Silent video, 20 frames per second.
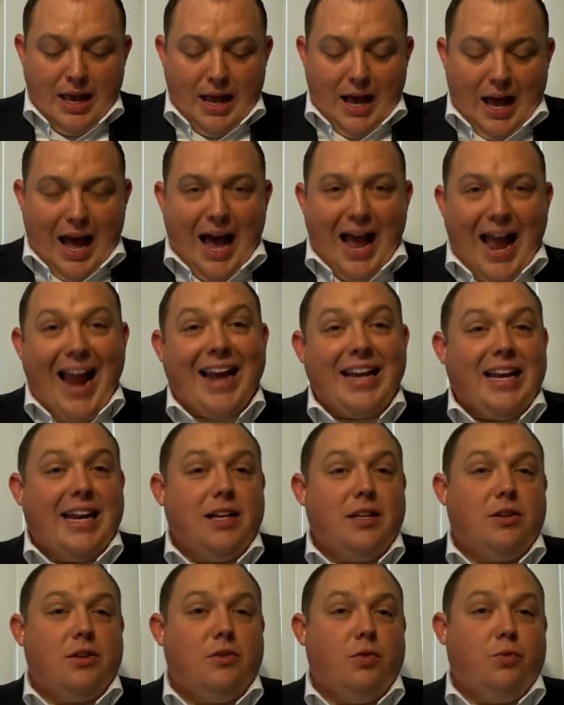Uh, and
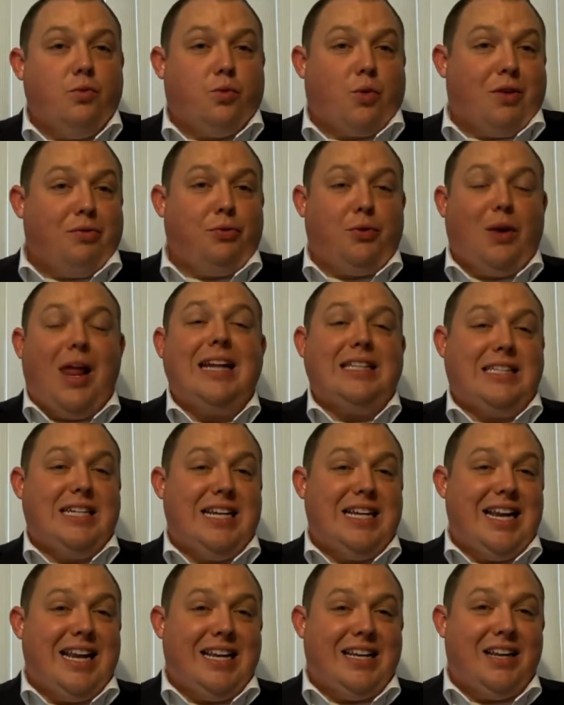it
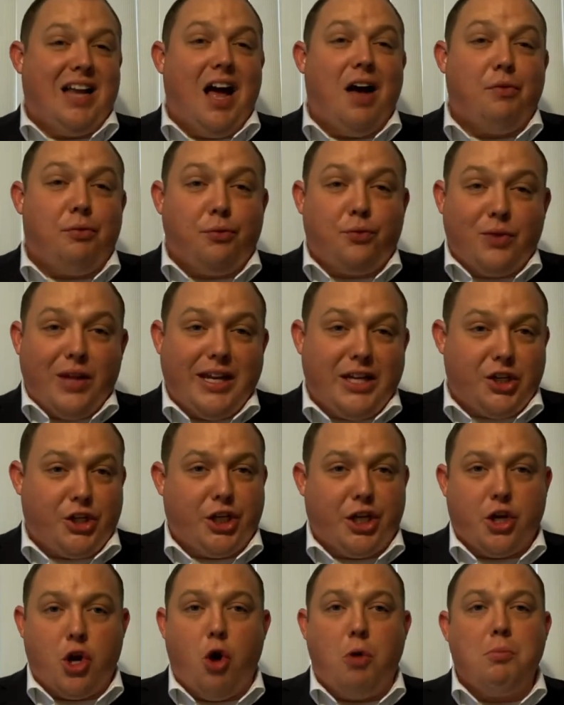reflected in
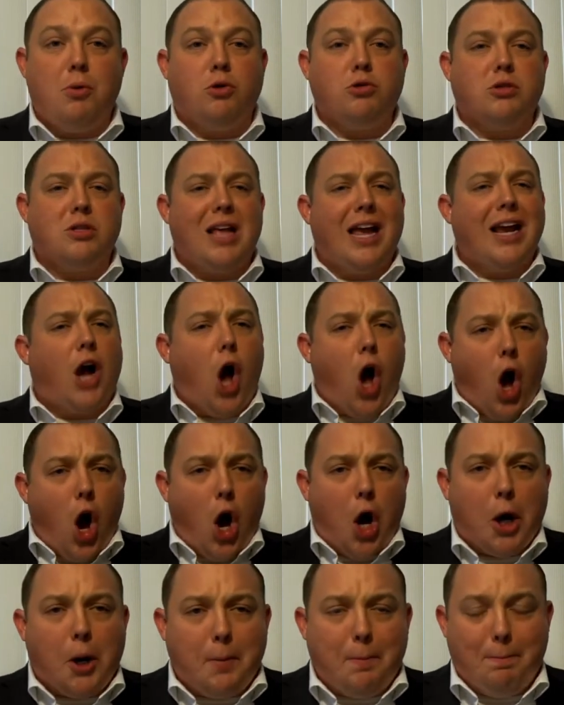affliction, almost like
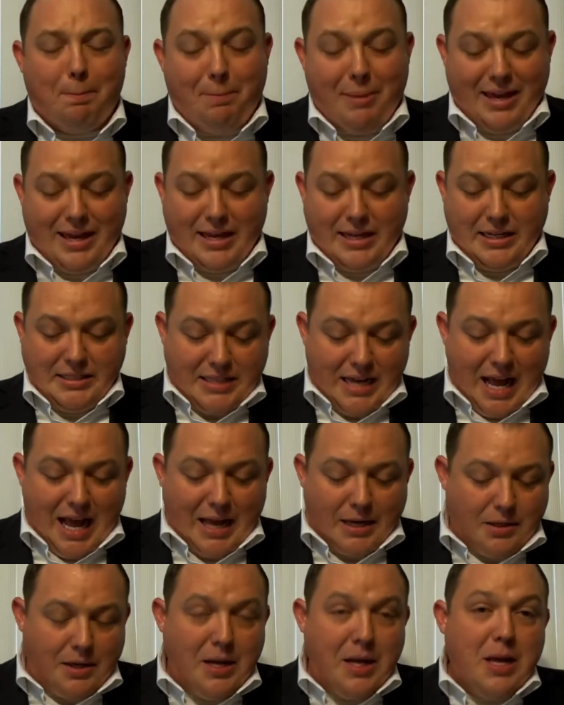harm being
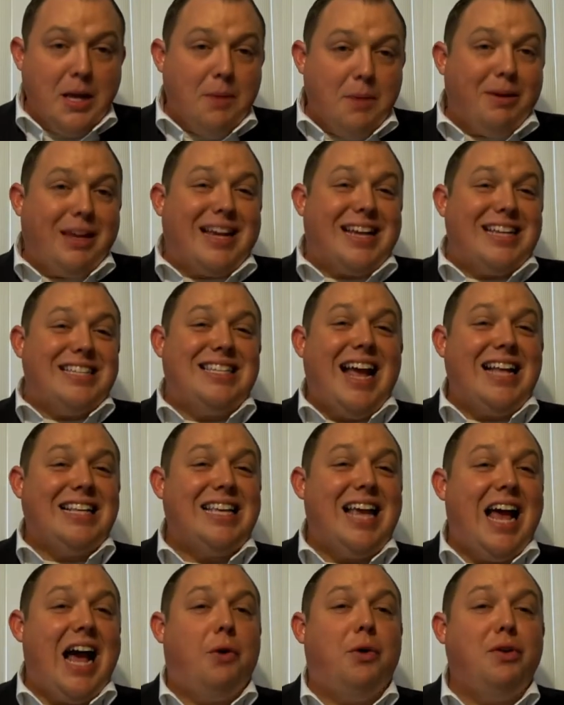done, because that's
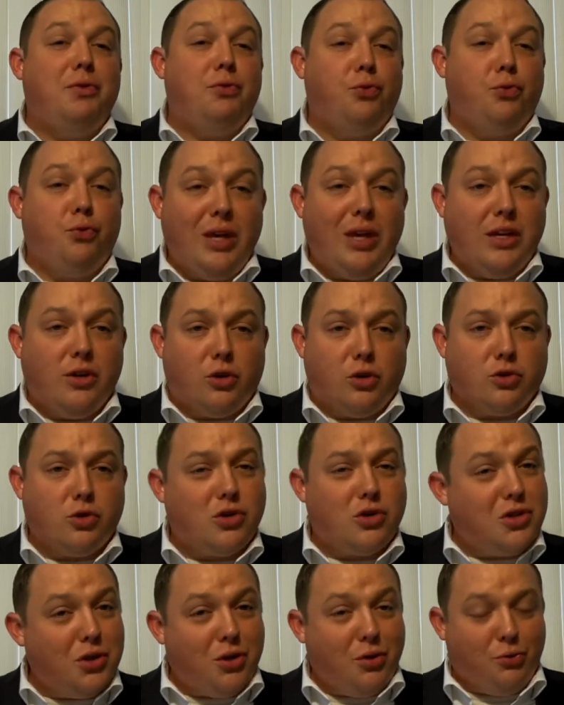how it
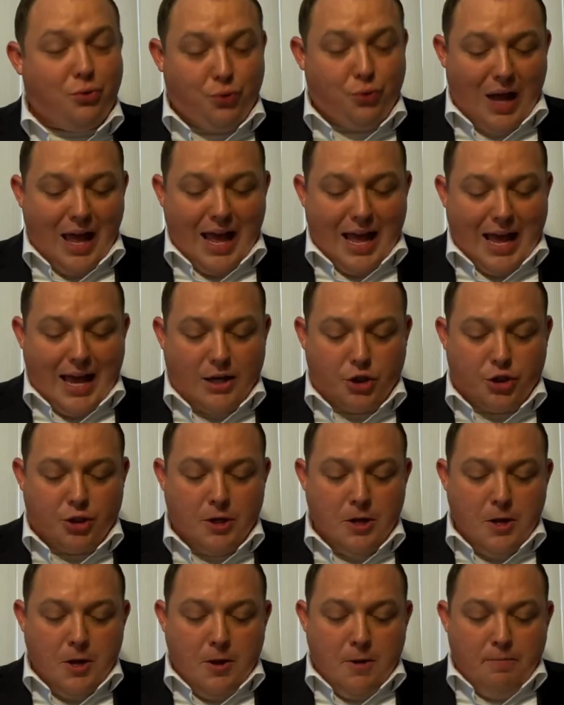feels to the flesh.
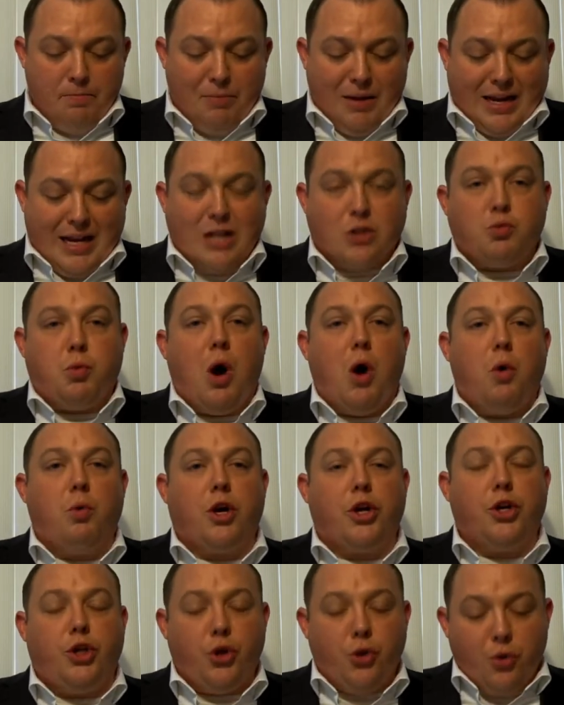Because what
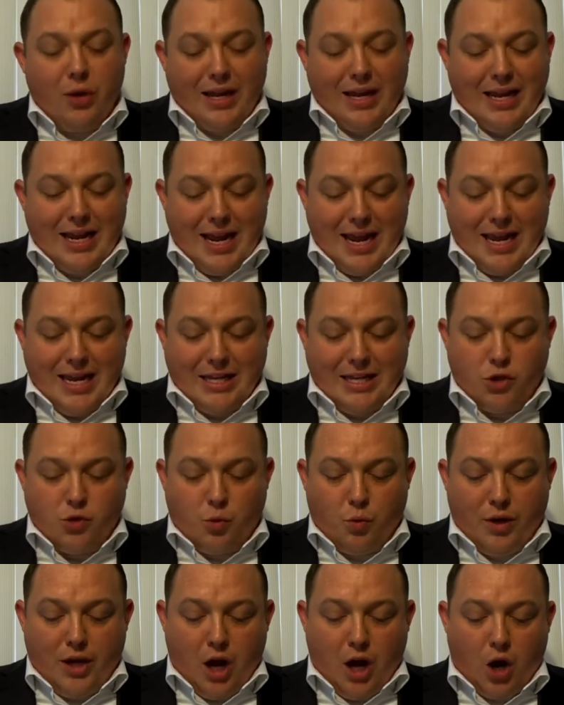we're doing is
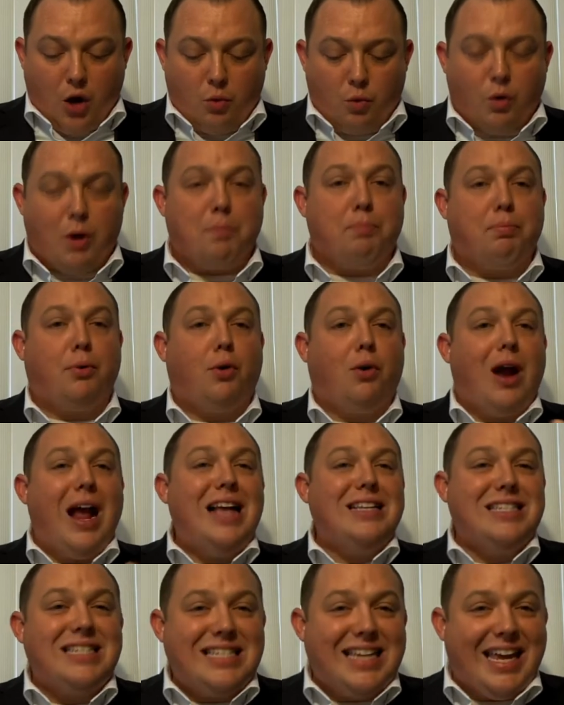we are
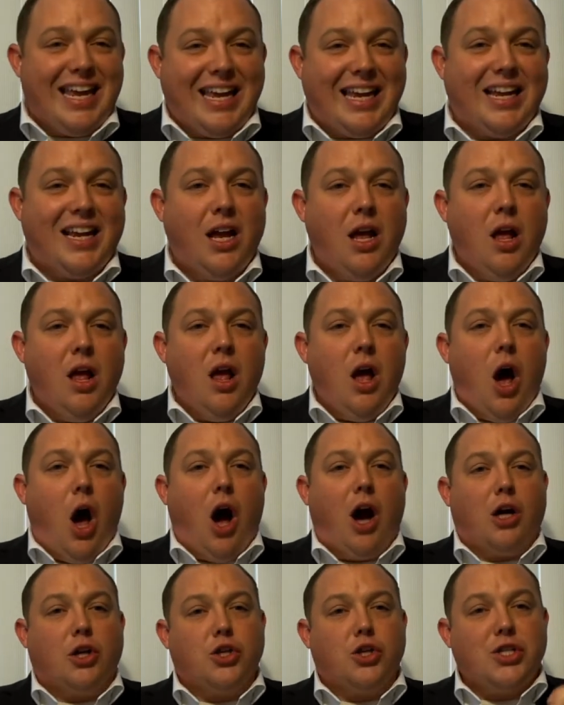repressing
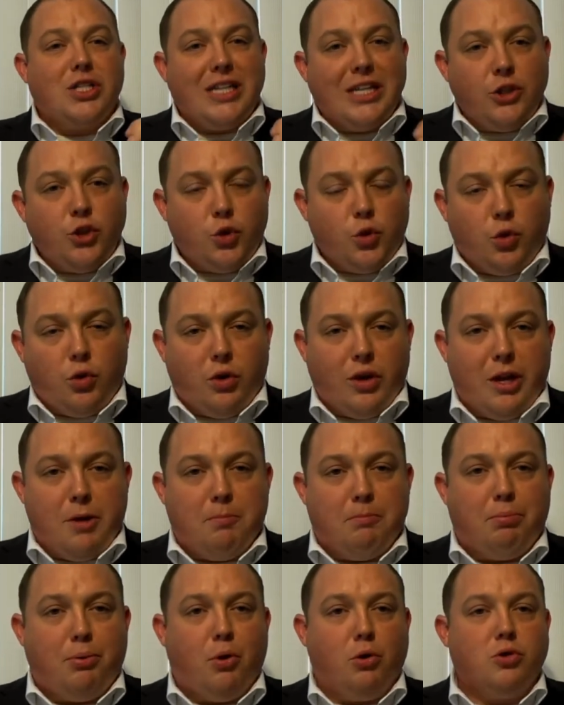our sensual
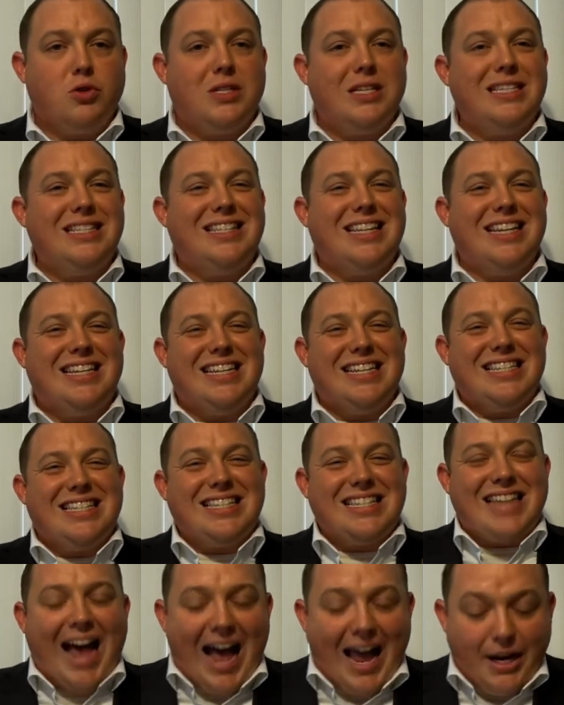impulses, the
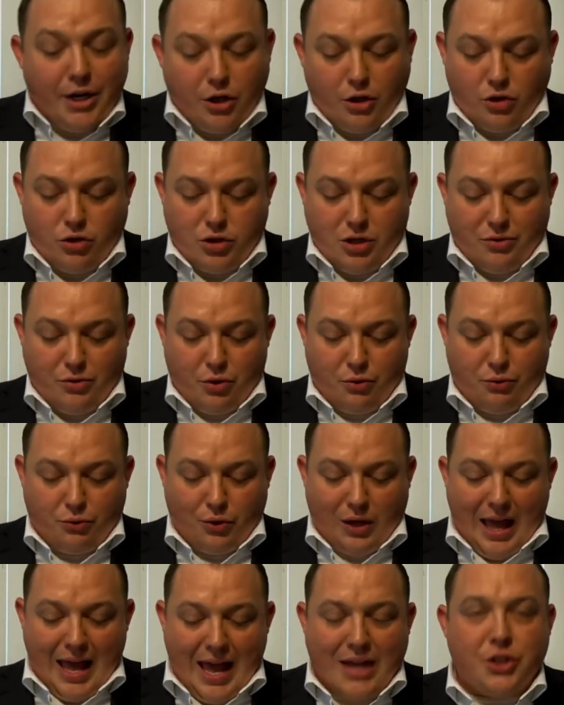desires of the
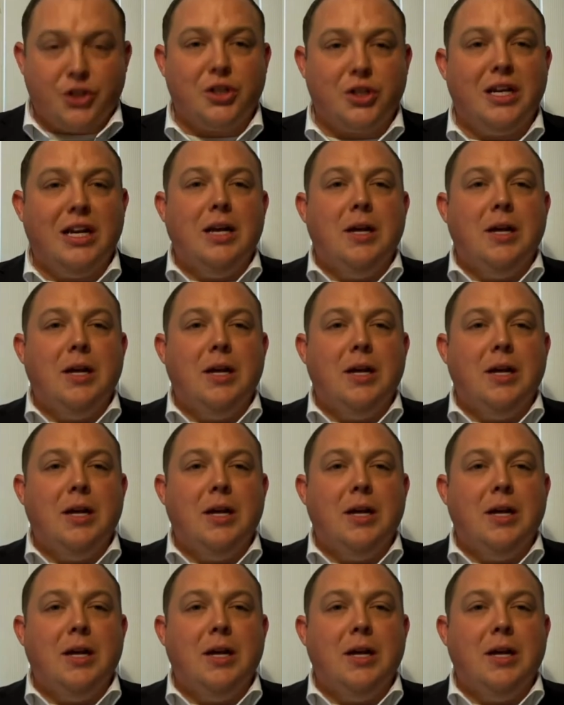flesh,